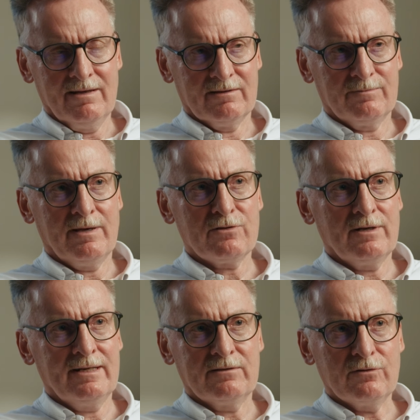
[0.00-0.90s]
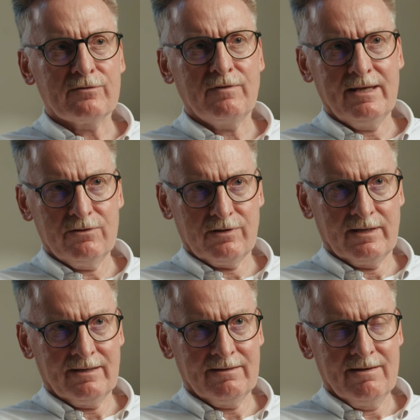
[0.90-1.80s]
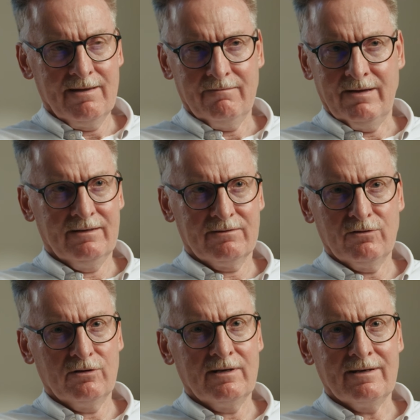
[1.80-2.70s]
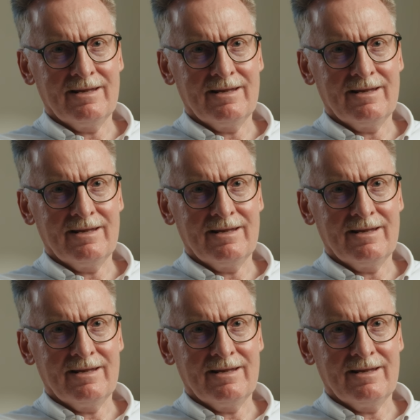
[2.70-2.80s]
especially dysphagia, then it's not an